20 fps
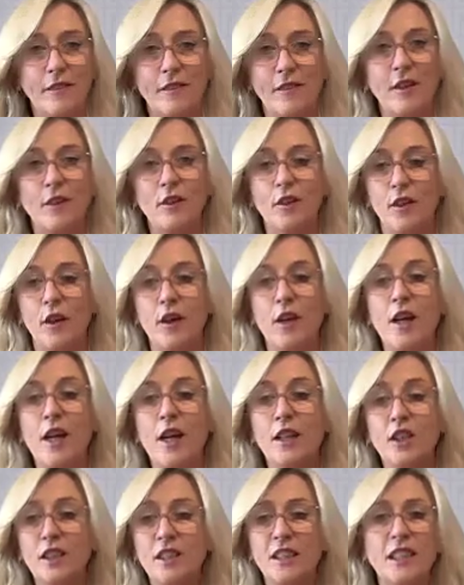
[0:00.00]

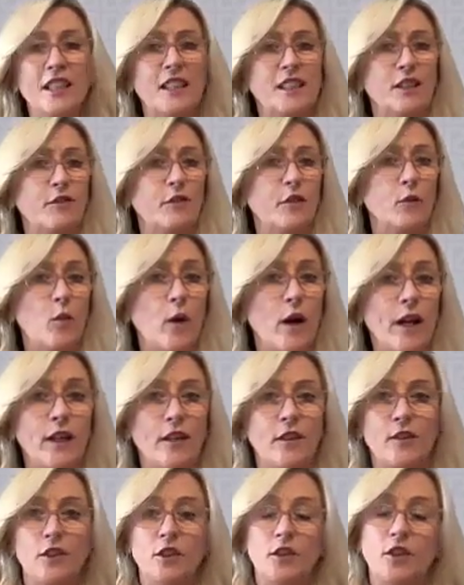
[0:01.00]
Just in a different
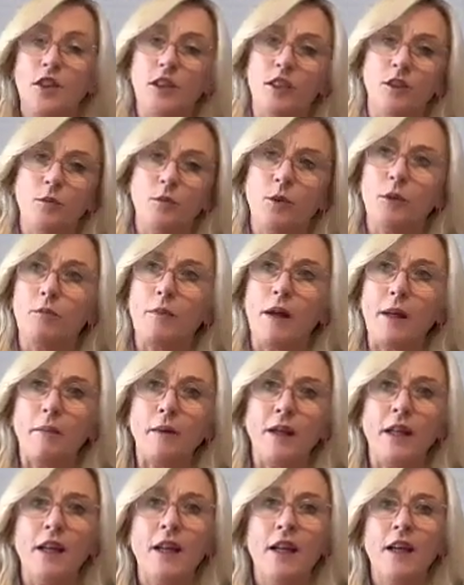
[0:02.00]
way. Just would
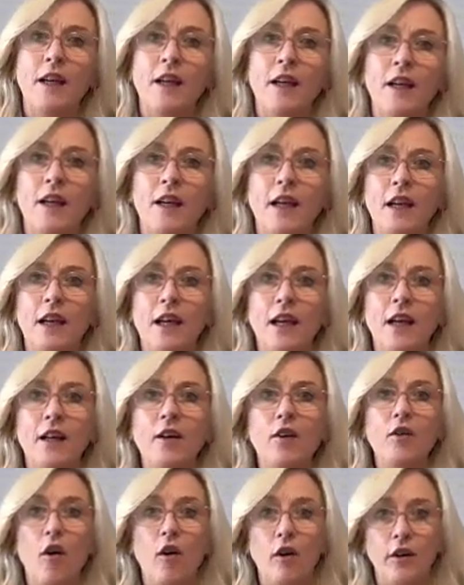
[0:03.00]
maybe
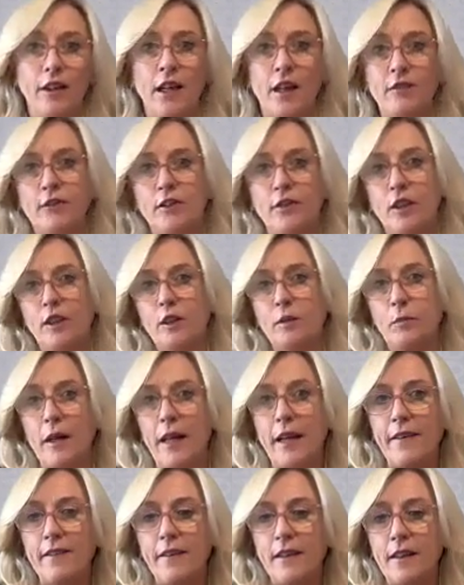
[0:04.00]
not have to
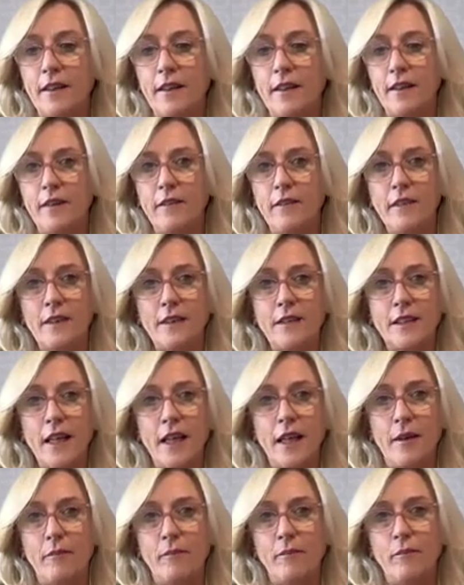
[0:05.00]
explain the
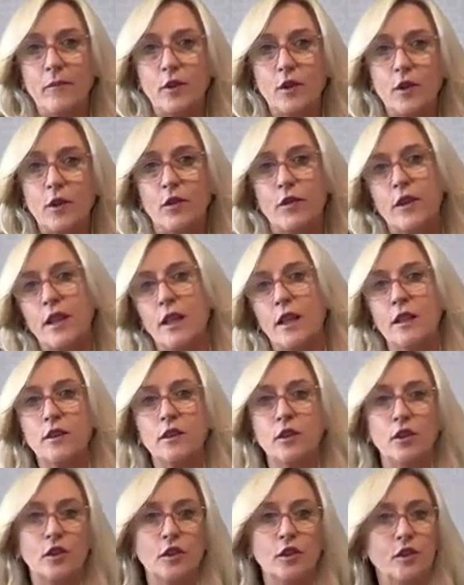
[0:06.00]
same sort of
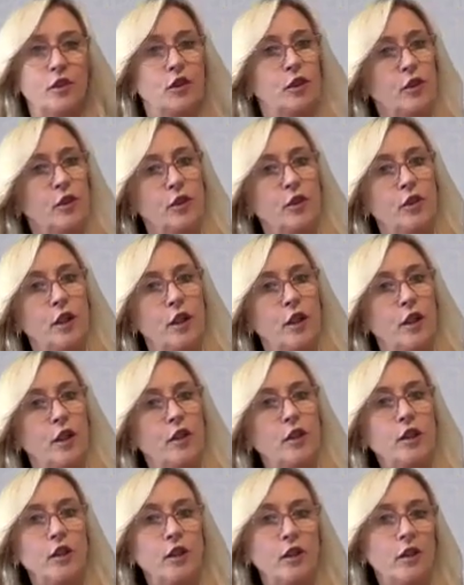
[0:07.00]
things to,
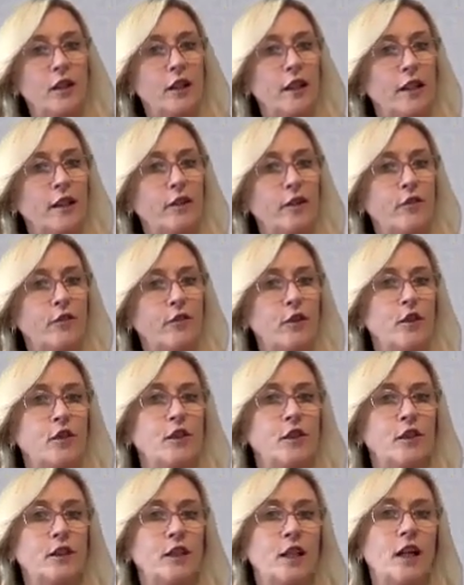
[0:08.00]
like a
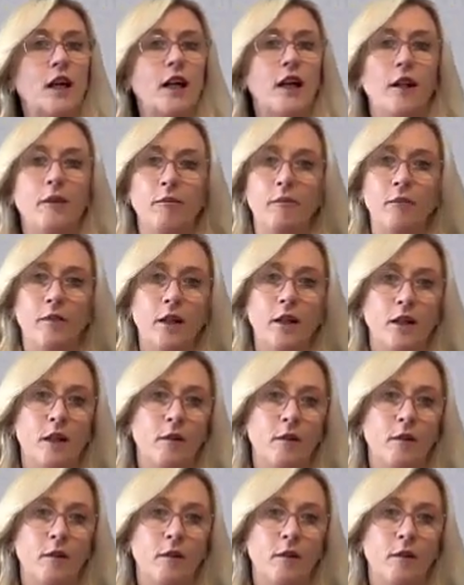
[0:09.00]
first time